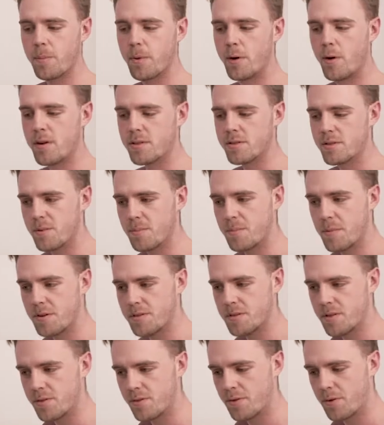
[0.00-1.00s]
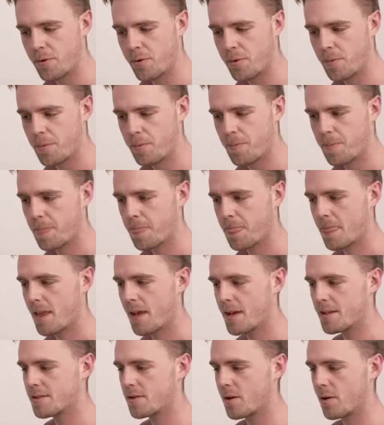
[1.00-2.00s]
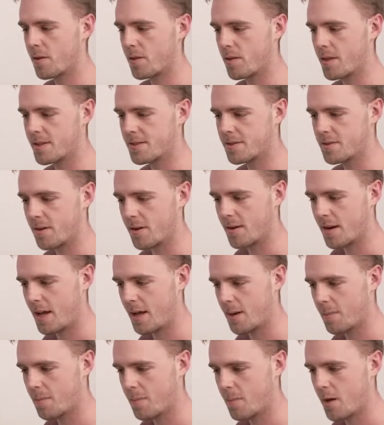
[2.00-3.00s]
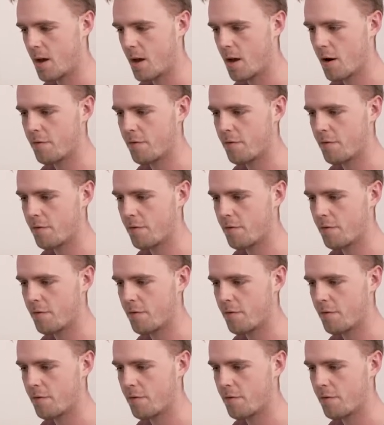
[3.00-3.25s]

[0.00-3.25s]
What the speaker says: belongs to person2, and so this.name